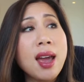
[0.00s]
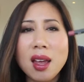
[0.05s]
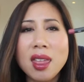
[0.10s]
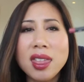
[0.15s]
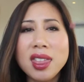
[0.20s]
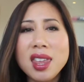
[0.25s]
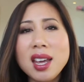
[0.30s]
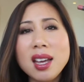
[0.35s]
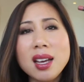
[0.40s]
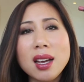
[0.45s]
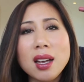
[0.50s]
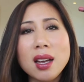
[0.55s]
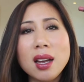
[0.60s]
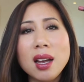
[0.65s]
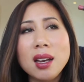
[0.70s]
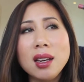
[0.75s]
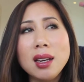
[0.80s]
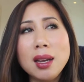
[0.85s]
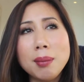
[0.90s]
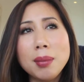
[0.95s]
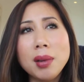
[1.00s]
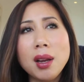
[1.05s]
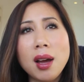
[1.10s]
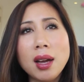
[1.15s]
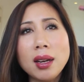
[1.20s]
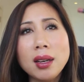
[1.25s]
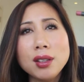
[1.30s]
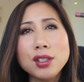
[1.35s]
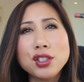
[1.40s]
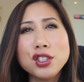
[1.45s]
I think a lip
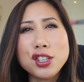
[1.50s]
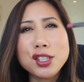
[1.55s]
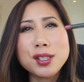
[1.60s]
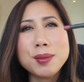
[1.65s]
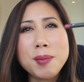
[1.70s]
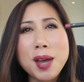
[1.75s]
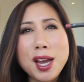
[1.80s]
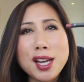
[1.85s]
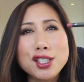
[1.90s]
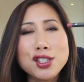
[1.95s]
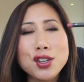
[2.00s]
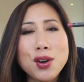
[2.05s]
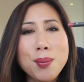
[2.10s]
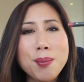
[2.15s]
liner just makes